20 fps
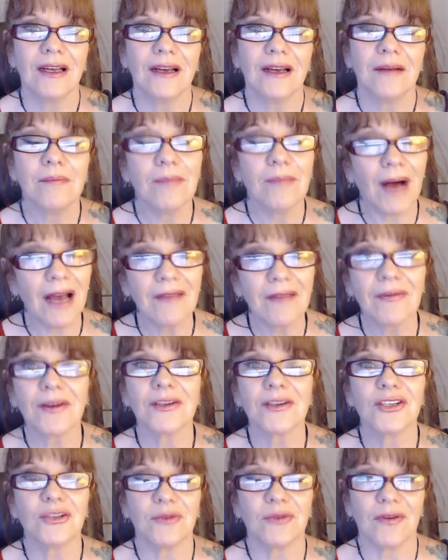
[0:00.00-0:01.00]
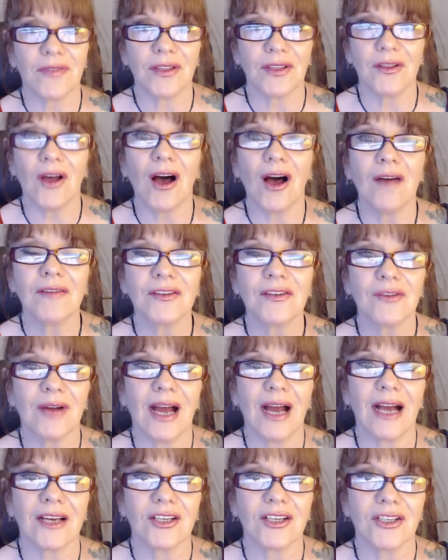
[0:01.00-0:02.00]
by virtue of the law of
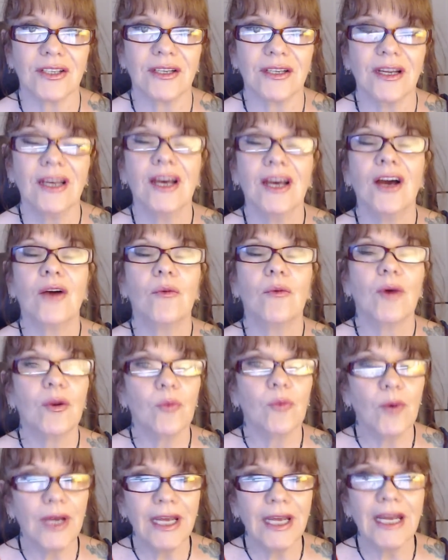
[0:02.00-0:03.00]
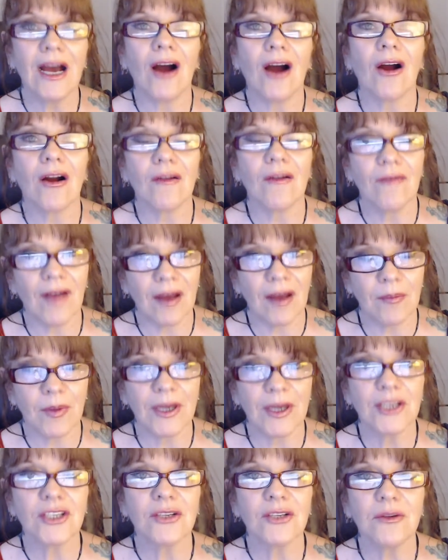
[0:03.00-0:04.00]
attraction, when we are a
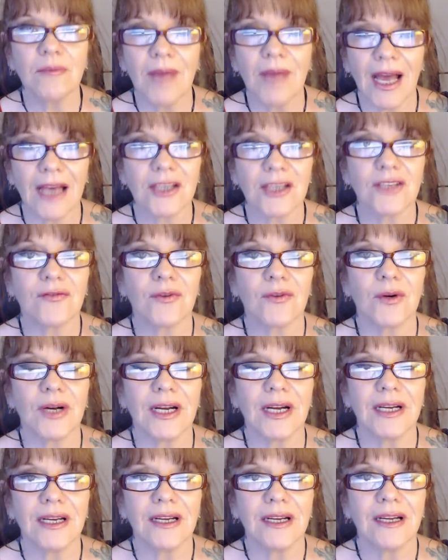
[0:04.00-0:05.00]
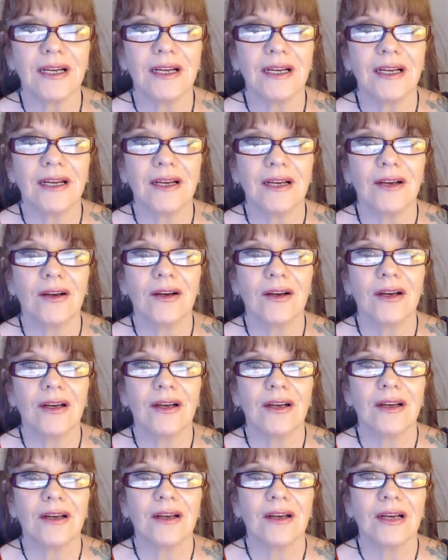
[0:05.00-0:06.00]
vibrational match for it,
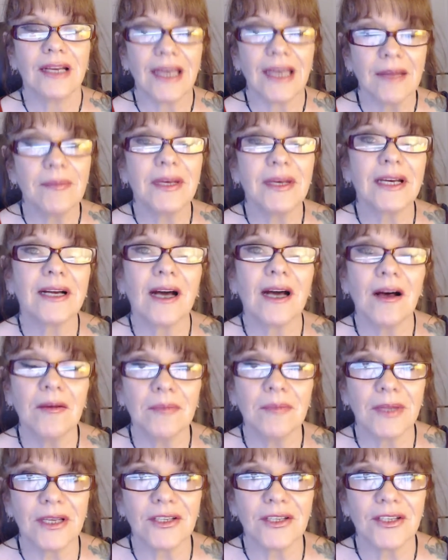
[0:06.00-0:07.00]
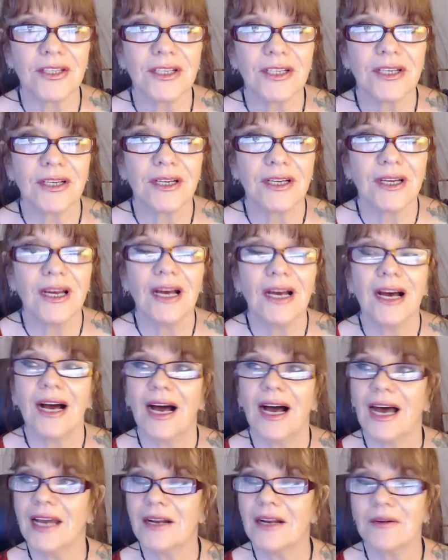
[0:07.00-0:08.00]
can be accomplished.
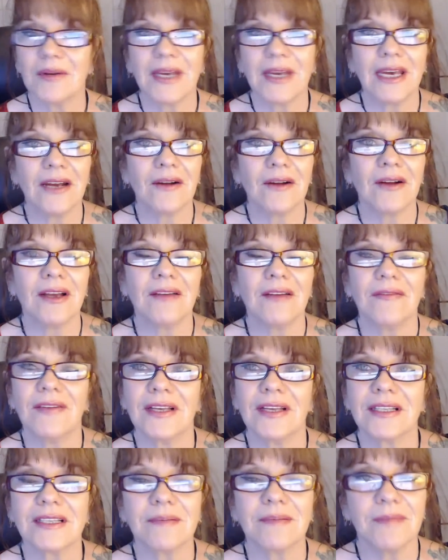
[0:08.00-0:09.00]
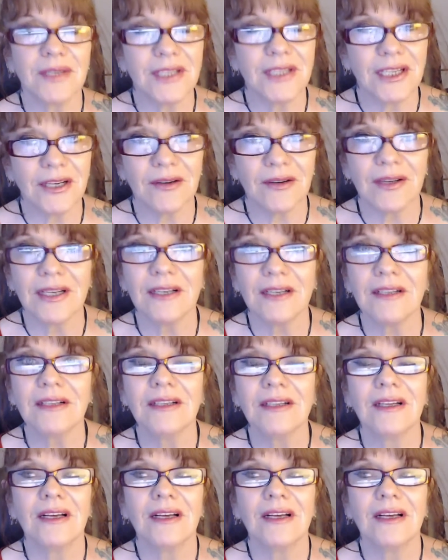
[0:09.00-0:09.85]
I don't care if it's material,